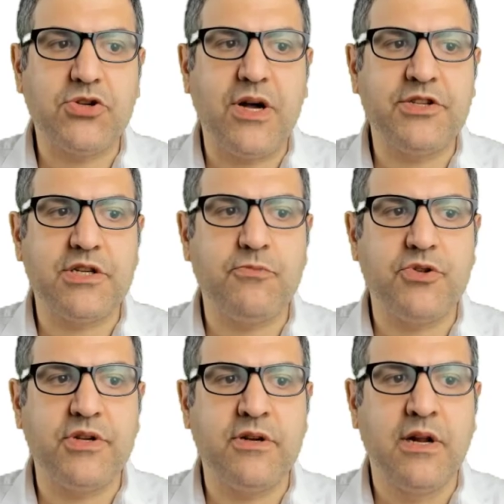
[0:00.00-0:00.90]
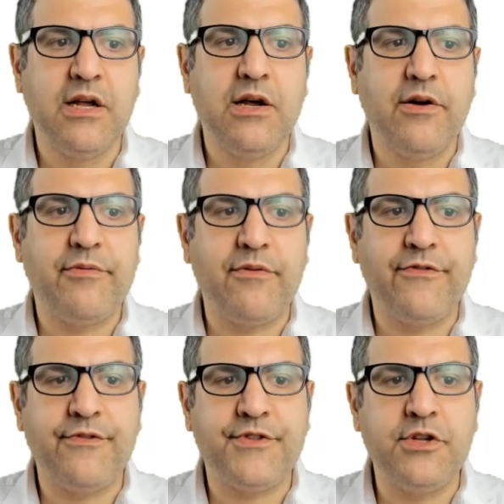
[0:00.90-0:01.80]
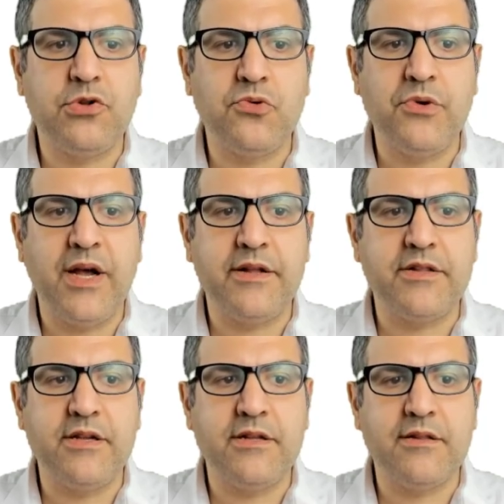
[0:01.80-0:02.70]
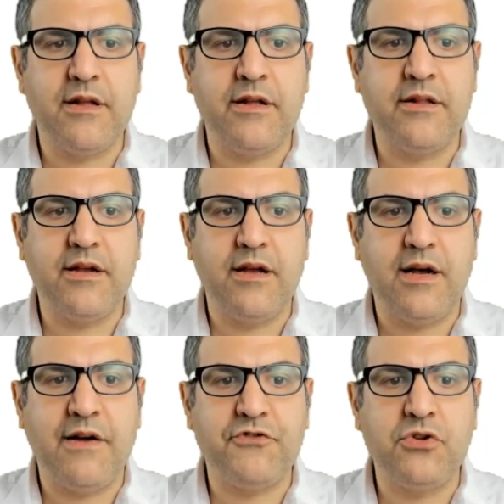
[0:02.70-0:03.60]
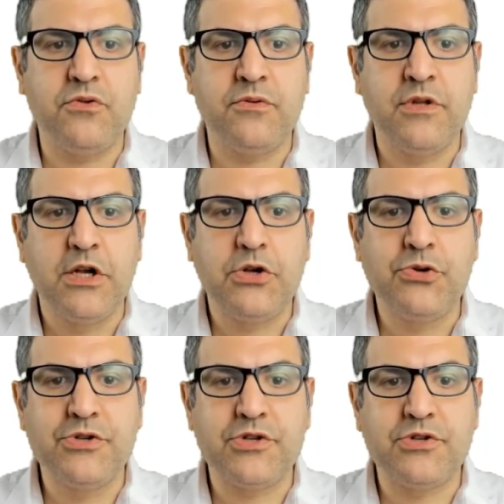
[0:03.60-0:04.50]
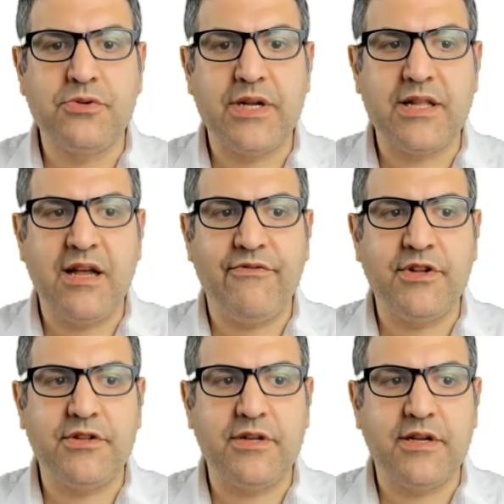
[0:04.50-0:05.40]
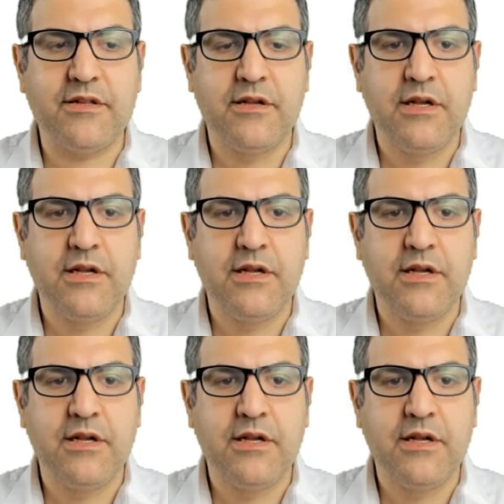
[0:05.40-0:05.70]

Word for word: So I just put here from 15 to 18 in the afternoon, users do not have internet.